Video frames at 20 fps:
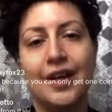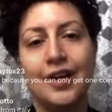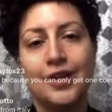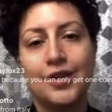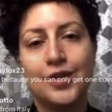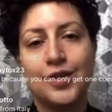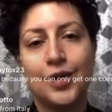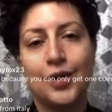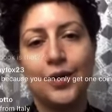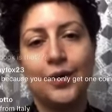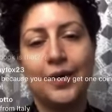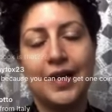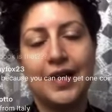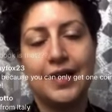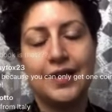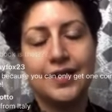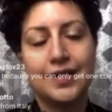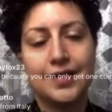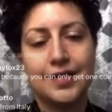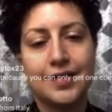so
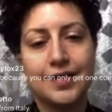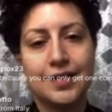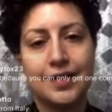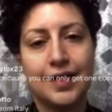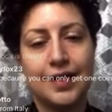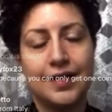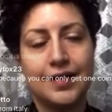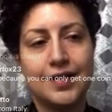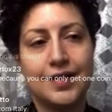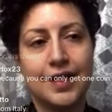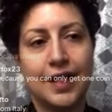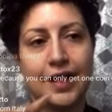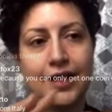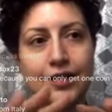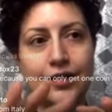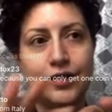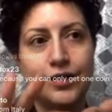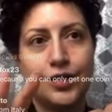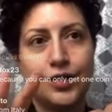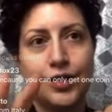it's it's like
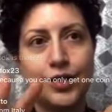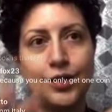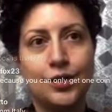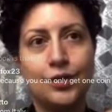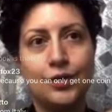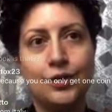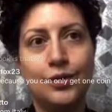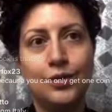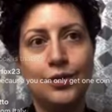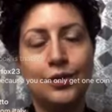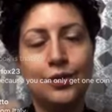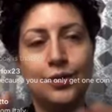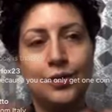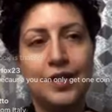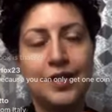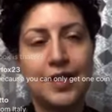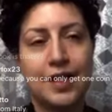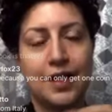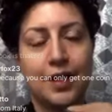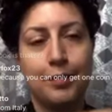two
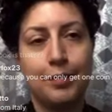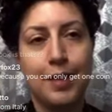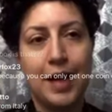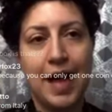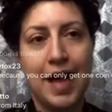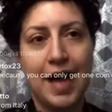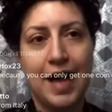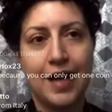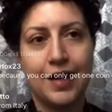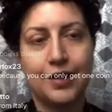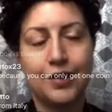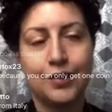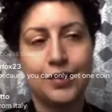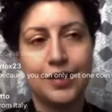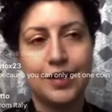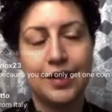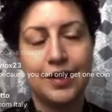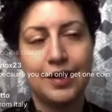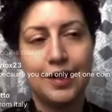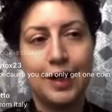it's like a bag
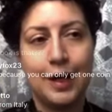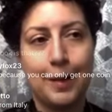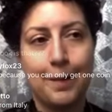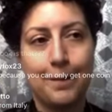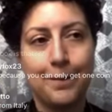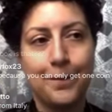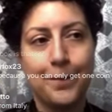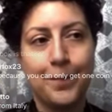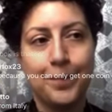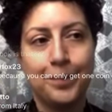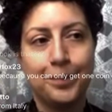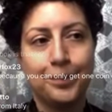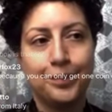or a um